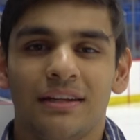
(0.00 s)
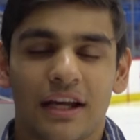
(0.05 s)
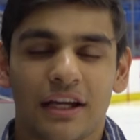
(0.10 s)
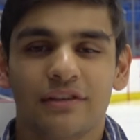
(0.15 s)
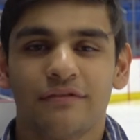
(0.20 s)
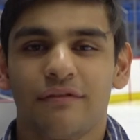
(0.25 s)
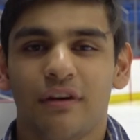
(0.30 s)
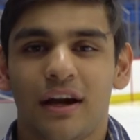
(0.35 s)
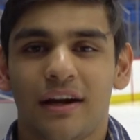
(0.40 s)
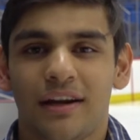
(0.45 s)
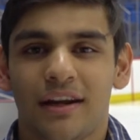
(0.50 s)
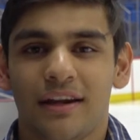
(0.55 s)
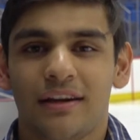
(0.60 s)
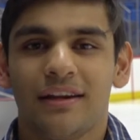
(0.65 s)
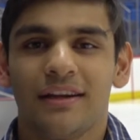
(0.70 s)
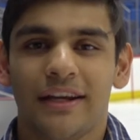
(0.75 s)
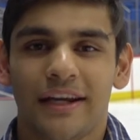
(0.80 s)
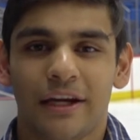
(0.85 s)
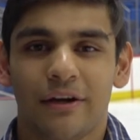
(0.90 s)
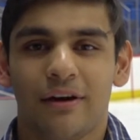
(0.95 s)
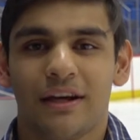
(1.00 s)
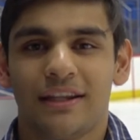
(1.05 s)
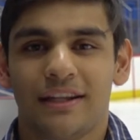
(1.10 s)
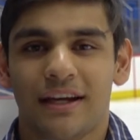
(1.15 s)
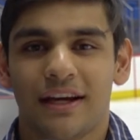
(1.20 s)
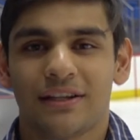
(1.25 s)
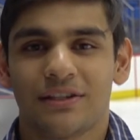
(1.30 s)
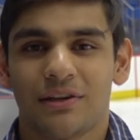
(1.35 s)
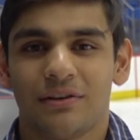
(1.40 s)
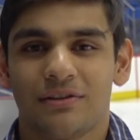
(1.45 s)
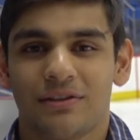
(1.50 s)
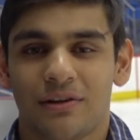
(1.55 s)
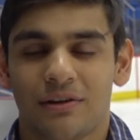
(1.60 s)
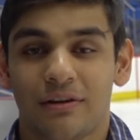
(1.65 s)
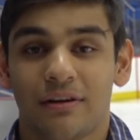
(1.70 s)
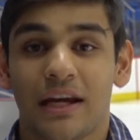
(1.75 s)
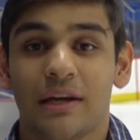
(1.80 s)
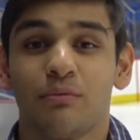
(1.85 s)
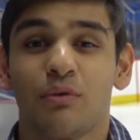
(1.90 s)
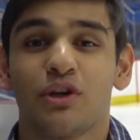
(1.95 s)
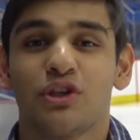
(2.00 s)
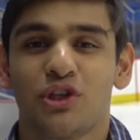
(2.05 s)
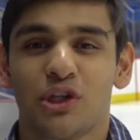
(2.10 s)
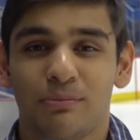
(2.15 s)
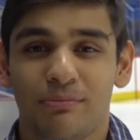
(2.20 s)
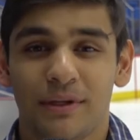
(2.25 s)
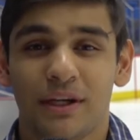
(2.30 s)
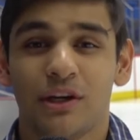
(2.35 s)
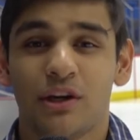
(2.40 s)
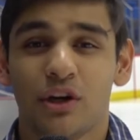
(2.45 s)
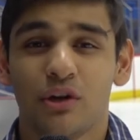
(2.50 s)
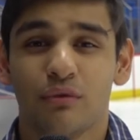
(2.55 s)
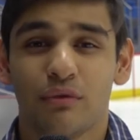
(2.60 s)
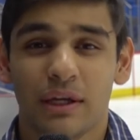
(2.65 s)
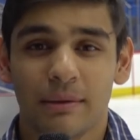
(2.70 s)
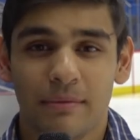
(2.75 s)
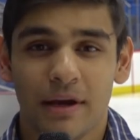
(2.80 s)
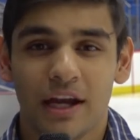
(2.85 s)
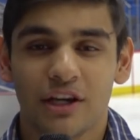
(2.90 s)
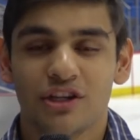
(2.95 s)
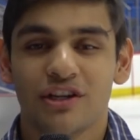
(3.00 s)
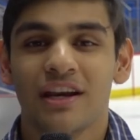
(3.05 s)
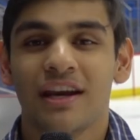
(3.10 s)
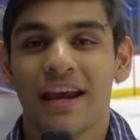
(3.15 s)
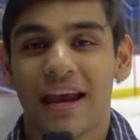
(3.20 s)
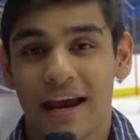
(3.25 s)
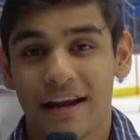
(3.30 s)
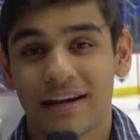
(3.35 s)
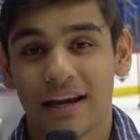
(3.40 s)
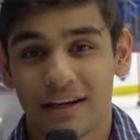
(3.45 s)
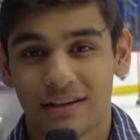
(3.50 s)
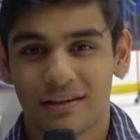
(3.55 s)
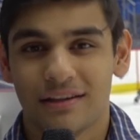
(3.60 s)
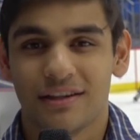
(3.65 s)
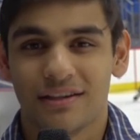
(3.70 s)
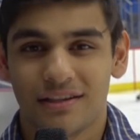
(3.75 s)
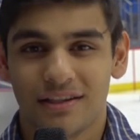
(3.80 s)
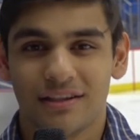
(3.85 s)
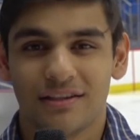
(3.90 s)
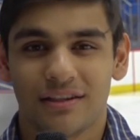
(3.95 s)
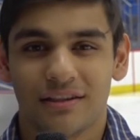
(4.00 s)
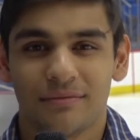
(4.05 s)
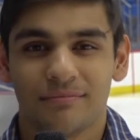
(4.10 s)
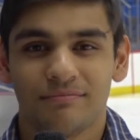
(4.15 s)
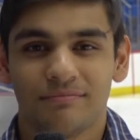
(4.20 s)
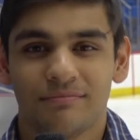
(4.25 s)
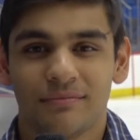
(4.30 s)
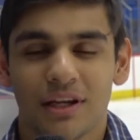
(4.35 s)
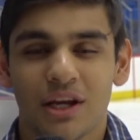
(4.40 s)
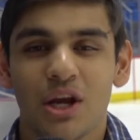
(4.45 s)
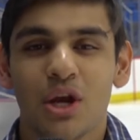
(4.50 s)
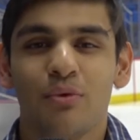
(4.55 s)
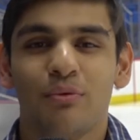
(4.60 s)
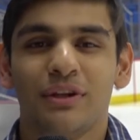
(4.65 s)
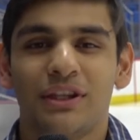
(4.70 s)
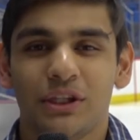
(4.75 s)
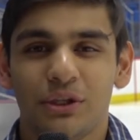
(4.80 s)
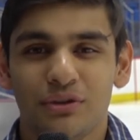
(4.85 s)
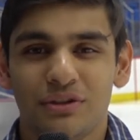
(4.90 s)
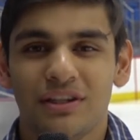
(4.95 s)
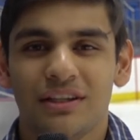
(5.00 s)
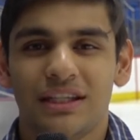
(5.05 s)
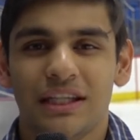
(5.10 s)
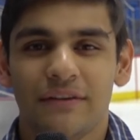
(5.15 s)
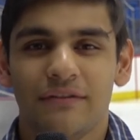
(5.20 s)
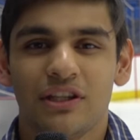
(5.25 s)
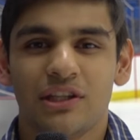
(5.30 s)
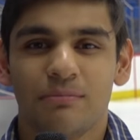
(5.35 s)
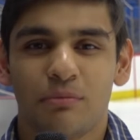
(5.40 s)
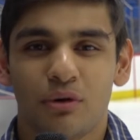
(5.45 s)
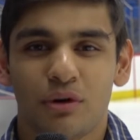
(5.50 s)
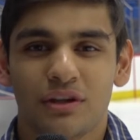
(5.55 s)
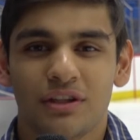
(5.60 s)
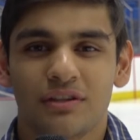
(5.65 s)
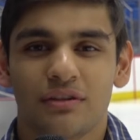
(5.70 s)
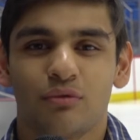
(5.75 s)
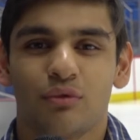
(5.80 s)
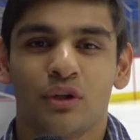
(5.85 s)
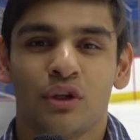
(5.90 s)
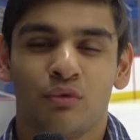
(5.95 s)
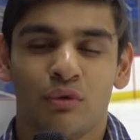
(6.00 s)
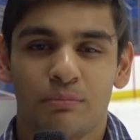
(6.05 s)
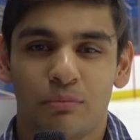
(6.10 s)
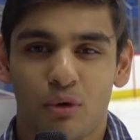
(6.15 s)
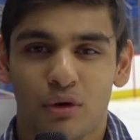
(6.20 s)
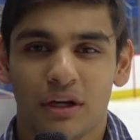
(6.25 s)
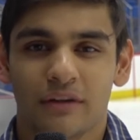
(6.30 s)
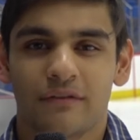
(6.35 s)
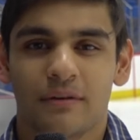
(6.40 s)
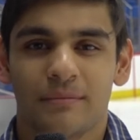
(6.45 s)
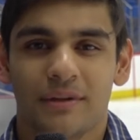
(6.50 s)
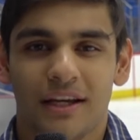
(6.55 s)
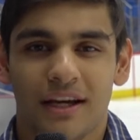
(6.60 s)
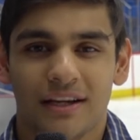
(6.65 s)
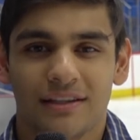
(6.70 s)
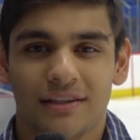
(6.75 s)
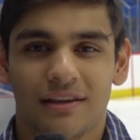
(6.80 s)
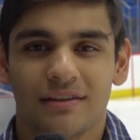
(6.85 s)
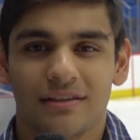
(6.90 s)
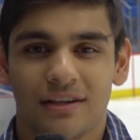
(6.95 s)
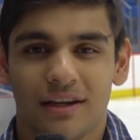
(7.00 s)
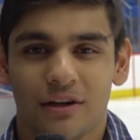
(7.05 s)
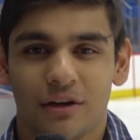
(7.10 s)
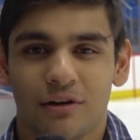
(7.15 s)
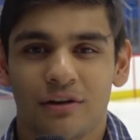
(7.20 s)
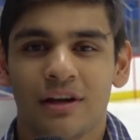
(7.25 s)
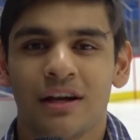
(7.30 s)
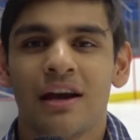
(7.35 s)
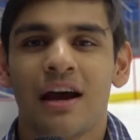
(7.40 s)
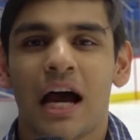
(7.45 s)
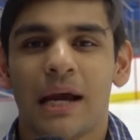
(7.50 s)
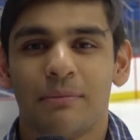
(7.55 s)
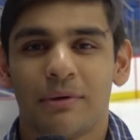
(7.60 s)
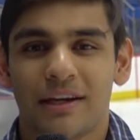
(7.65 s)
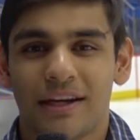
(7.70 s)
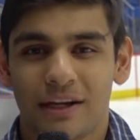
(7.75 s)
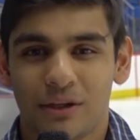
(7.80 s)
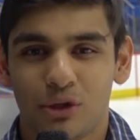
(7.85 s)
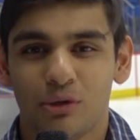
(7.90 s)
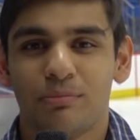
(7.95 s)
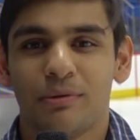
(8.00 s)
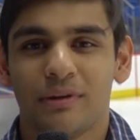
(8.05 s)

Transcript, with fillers: next Friday here at the XL Center in what should be a good rematch and end to the season. With UCTV Sports reporting from the XL Center, I'm Akhil